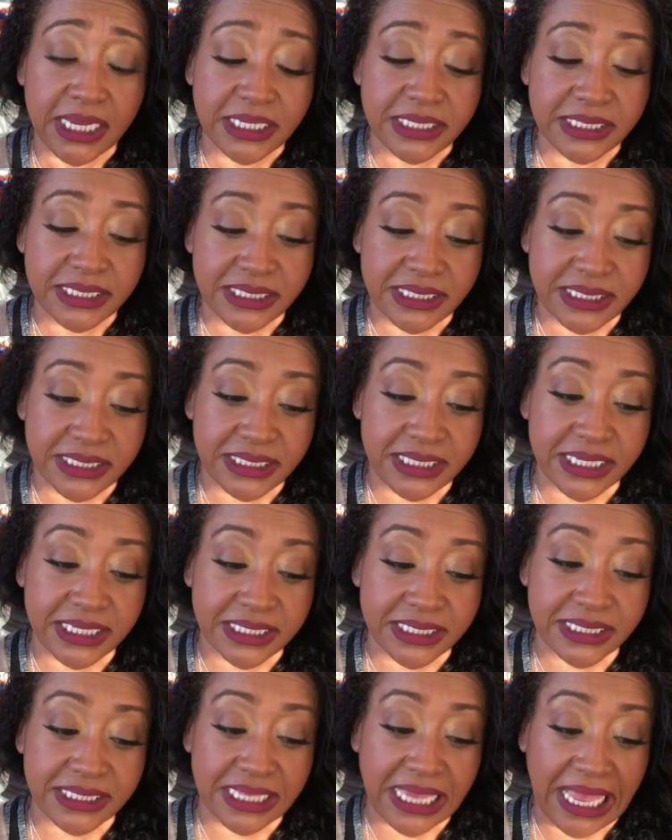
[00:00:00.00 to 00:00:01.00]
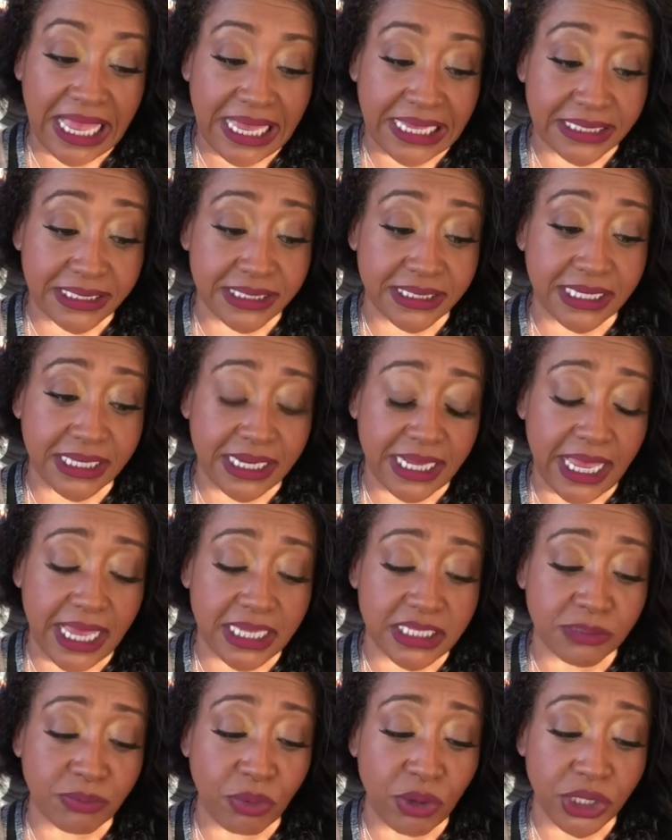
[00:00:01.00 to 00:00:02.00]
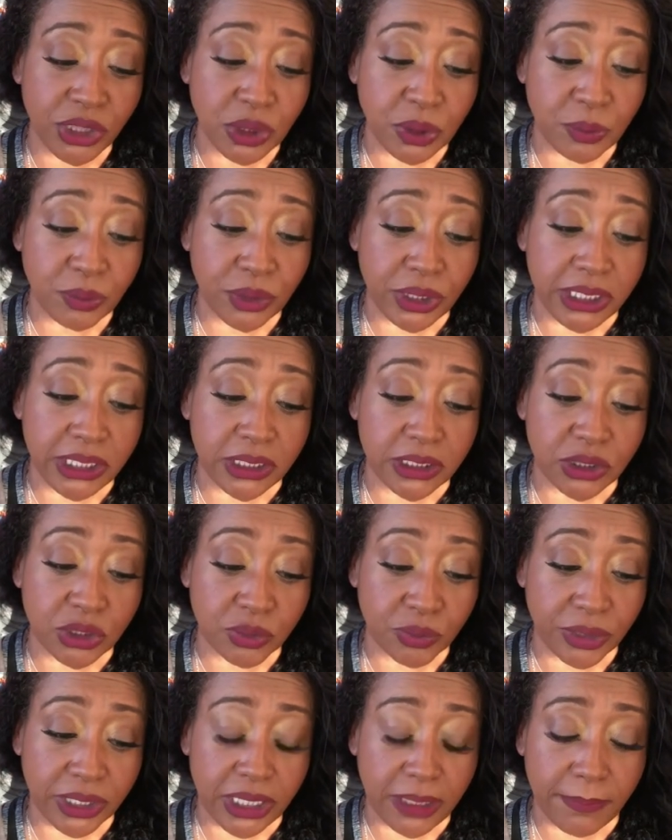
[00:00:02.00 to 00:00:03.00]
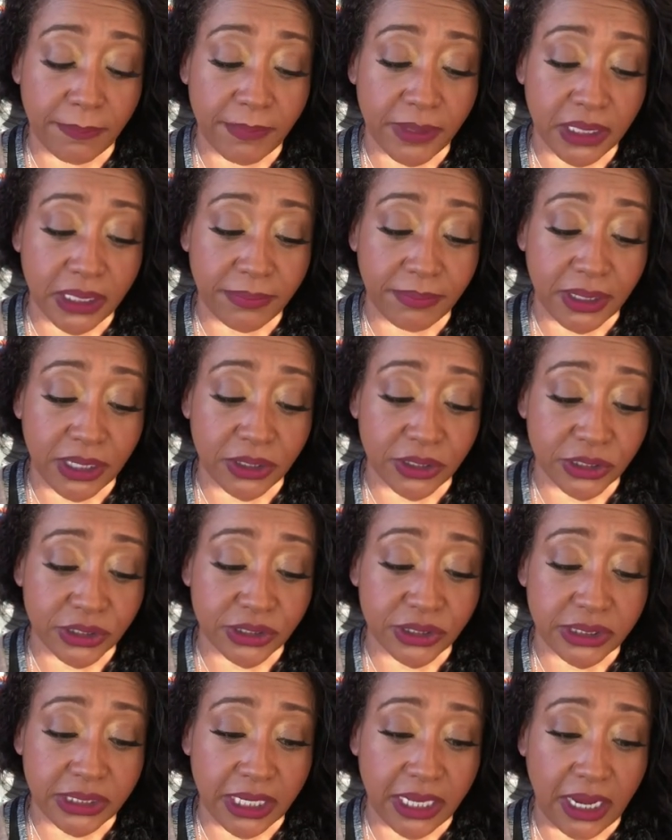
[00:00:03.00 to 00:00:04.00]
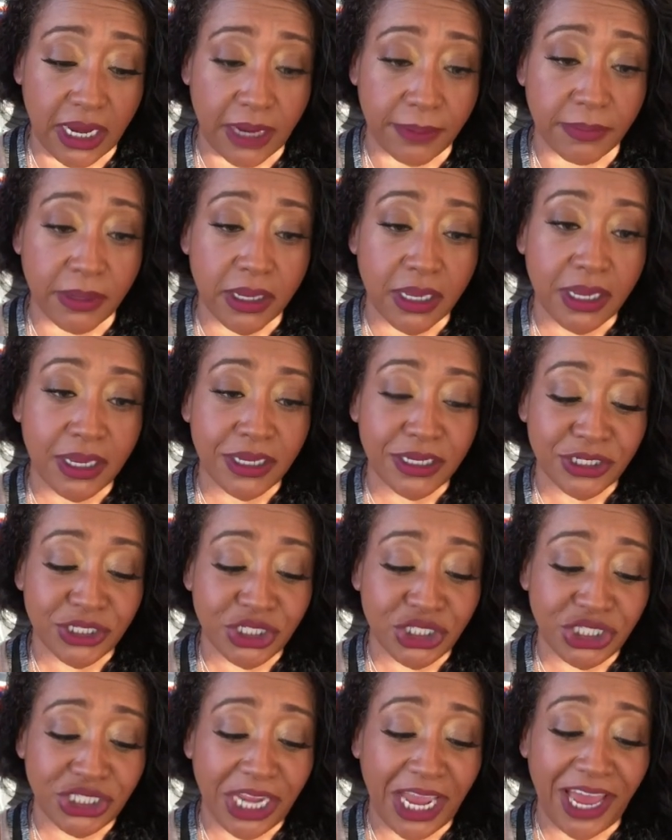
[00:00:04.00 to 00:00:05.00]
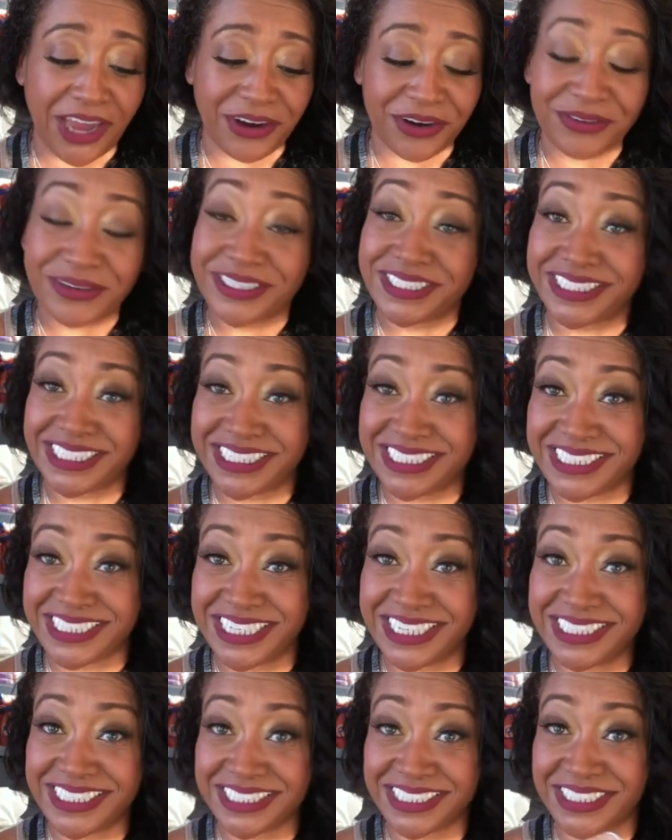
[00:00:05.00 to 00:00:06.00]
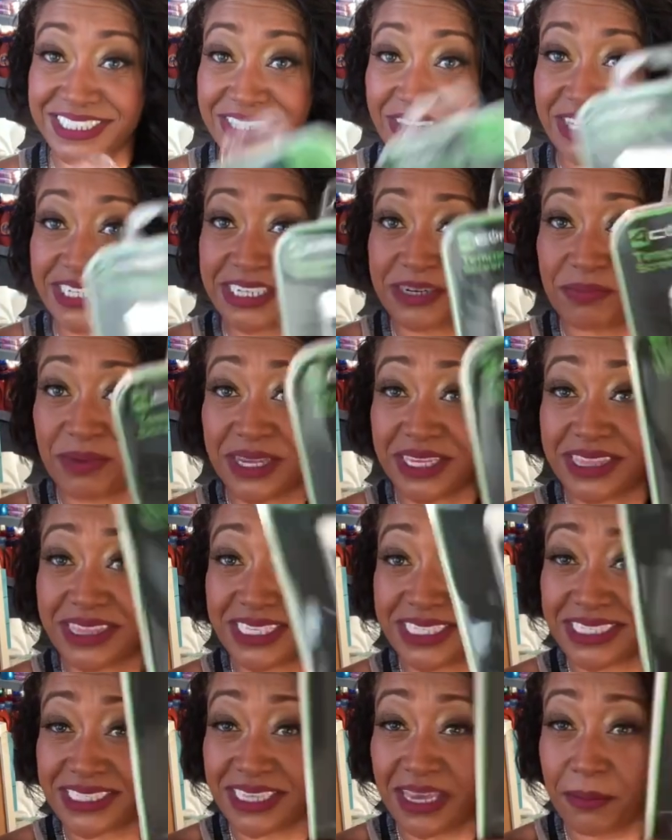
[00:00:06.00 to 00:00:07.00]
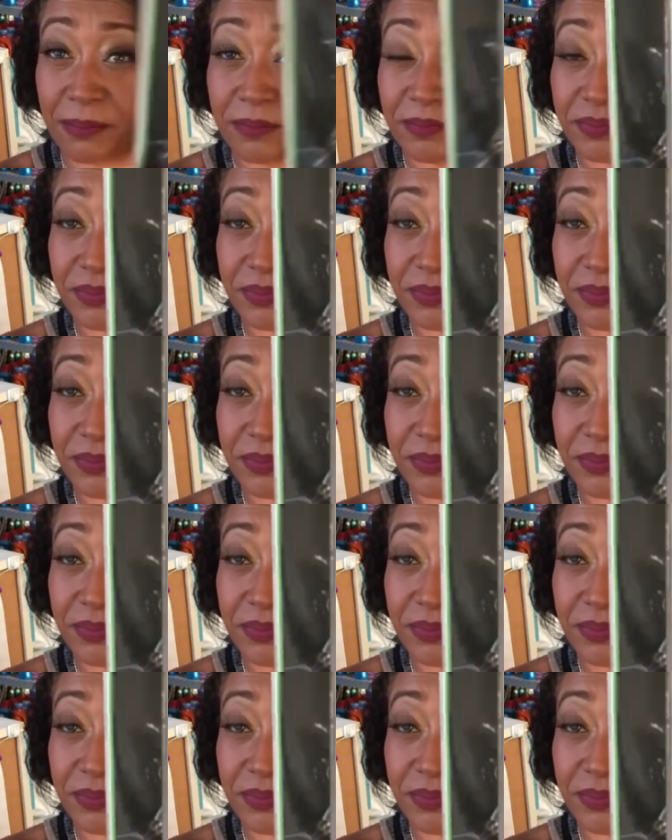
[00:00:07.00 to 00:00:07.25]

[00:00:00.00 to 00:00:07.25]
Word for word: six S. And it has point three three millimeters shatter resistant. So I did pick this up.